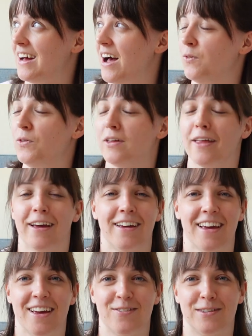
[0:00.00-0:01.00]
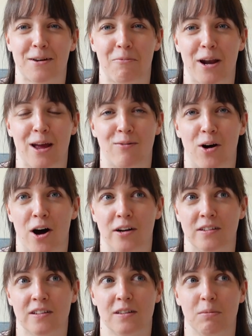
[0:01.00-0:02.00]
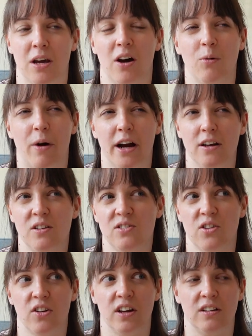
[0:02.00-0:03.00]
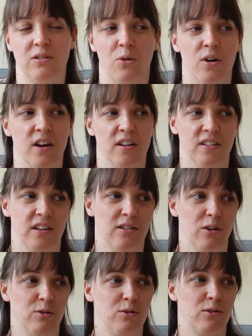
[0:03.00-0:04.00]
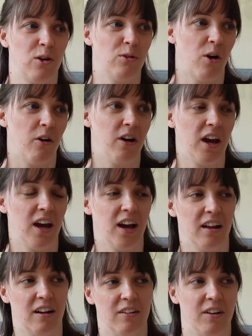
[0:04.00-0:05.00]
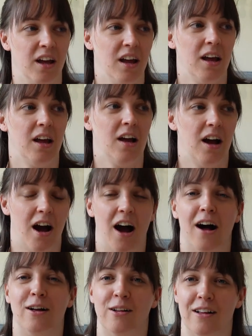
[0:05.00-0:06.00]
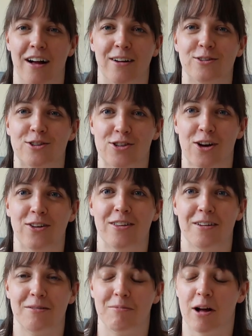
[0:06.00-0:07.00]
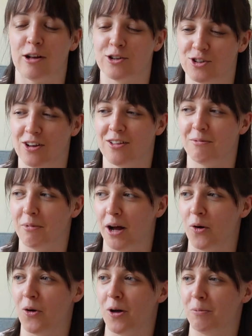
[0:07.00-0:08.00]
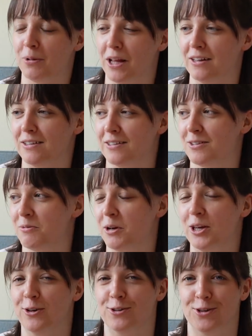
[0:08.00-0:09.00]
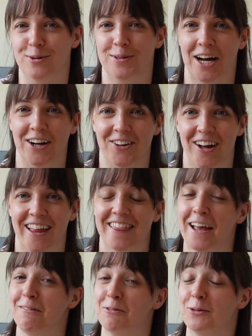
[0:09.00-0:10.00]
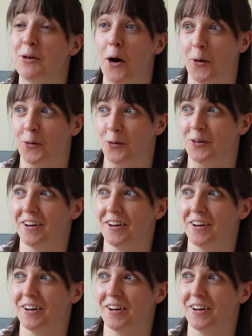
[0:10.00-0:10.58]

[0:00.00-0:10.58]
I feel like if someone ever asks me, oh, why are you so into Hoyas? They're so slow growing, and I'll show them my Hoya playlist on my YouTube channel, and they will know.